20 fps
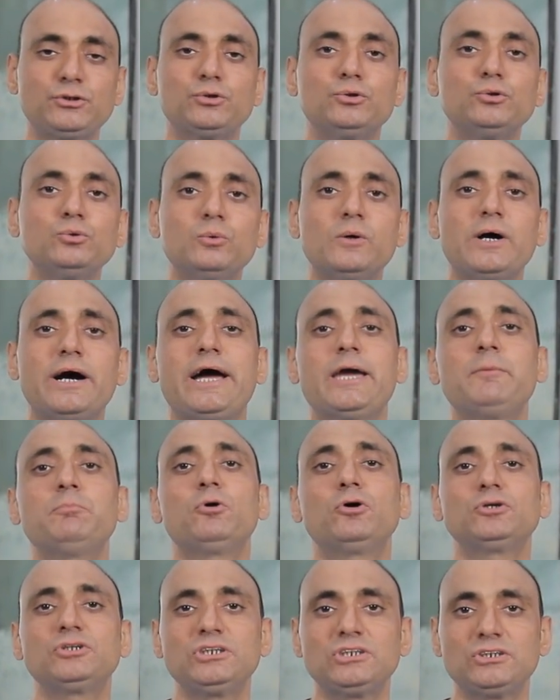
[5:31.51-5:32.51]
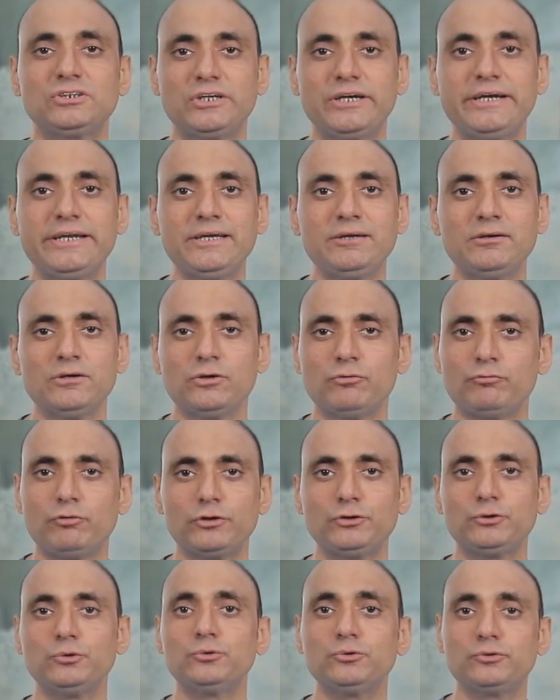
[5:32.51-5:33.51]
to do a hypoxic training
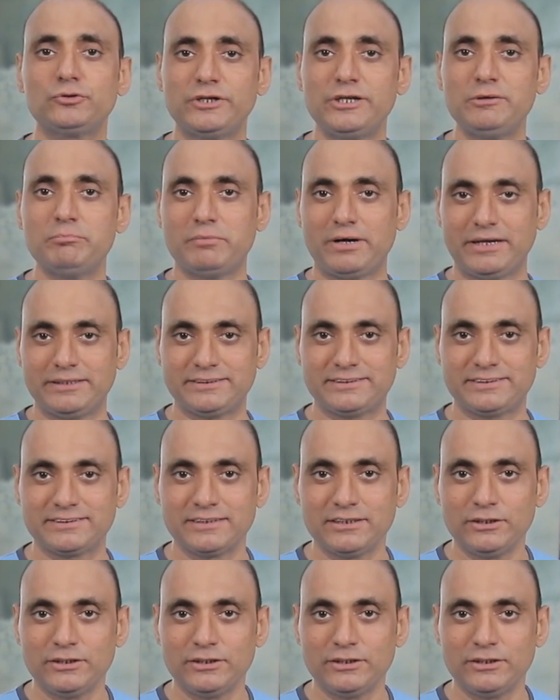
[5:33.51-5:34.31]
for 2 to 3 months